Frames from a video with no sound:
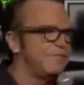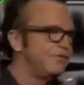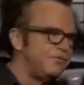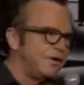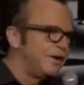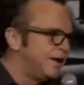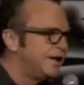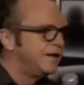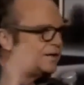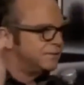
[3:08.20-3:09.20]
I have a
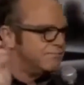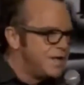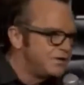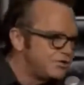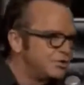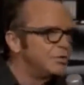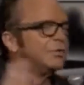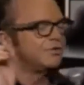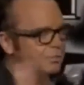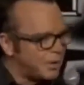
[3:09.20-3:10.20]
very
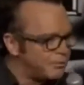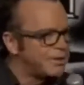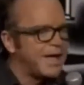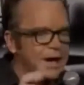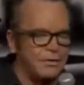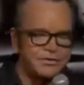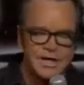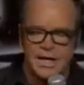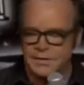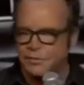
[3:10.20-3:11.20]
minuscule sperm count,
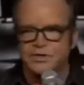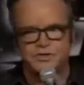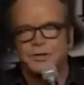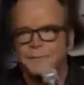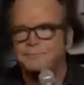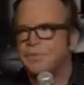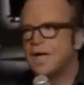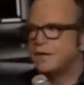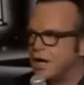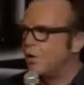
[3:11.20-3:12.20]
and which...
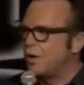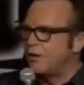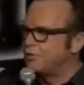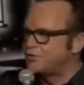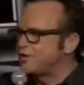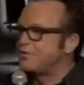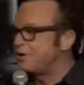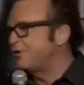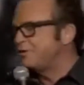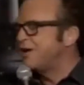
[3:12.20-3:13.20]
You know, when I went to
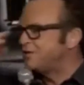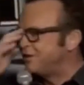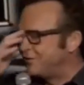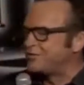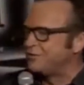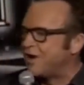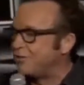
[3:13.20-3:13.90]
the University of